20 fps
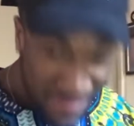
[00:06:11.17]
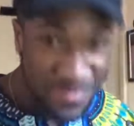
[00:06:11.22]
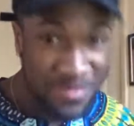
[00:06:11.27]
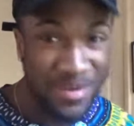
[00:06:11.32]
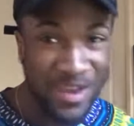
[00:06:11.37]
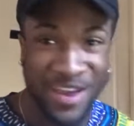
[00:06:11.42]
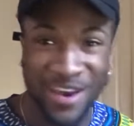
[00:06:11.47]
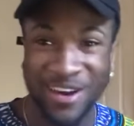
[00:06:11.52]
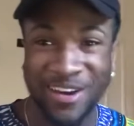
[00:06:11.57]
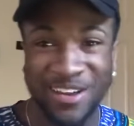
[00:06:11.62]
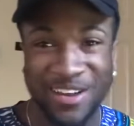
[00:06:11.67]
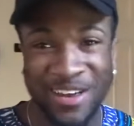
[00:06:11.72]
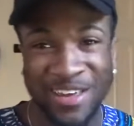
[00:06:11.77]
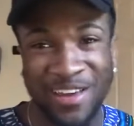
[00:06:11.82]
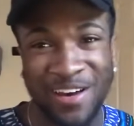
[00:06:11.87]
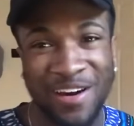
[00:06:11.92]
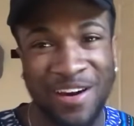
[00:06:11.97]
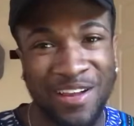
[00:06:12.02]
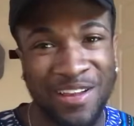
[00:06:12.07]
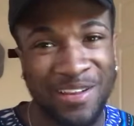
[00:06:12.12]
man, hold up,
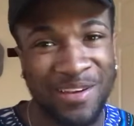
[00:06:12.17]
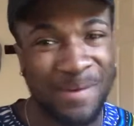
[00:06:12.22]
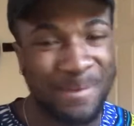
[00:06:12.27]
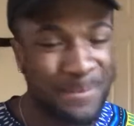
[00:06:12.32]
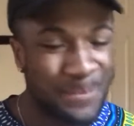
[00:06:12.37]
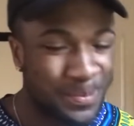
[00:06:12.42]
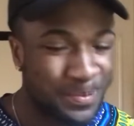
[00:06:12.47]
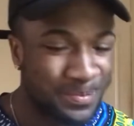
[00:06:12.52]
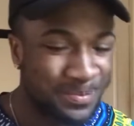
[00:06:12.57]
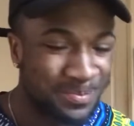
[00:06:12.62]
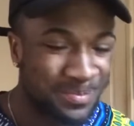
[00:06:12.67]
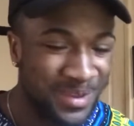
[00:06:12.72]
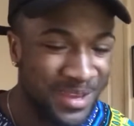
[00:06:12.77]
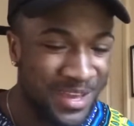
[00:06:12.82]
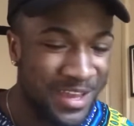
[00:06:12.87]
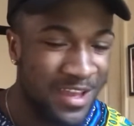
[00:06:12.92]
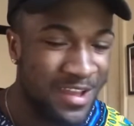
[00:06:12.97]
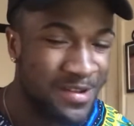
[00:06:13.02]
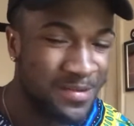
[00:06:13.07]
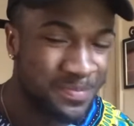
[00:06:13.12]
y'all. Hold up.
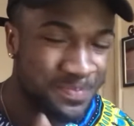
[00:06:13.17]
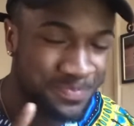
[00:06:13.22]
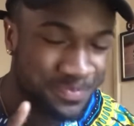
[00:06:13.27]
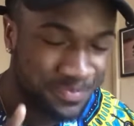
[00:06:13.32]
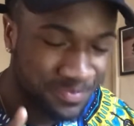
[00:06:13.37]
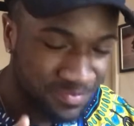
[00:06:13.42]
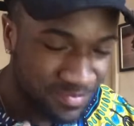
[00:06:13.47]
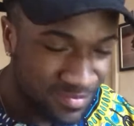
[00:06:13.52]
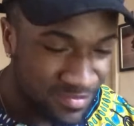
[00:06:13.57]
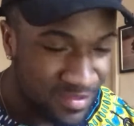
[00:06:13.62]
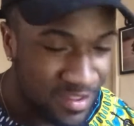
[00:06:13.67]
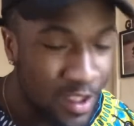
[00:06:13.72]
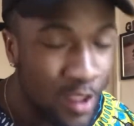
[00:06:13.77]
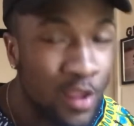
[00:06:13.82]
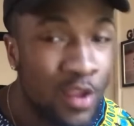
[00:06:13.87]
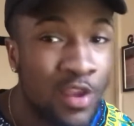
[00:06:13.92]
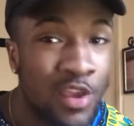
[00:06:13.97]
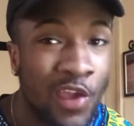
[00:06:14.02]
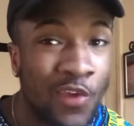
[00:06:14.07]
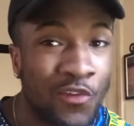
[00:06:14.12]
Man,
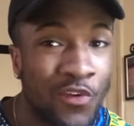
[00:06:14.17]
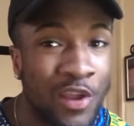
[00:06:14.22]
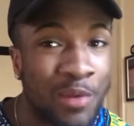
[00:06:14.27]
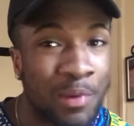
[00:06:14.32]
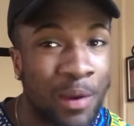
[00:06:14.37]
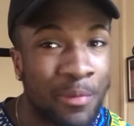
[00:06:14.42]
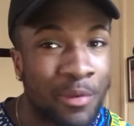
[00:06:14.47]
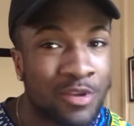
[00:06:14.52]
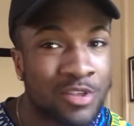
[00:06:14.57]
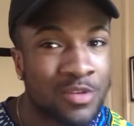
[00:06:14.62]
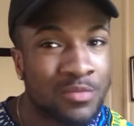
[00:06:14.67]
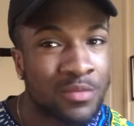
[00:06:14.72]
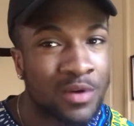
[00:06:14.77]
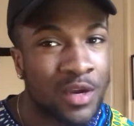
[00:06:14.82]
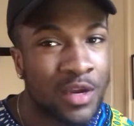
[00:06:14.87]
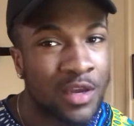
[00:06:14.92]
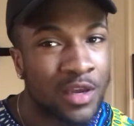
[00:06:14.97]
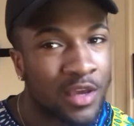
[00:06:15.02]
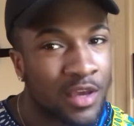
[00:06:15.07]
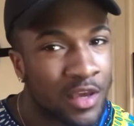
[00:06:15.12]
you're gonna hear my music, bro.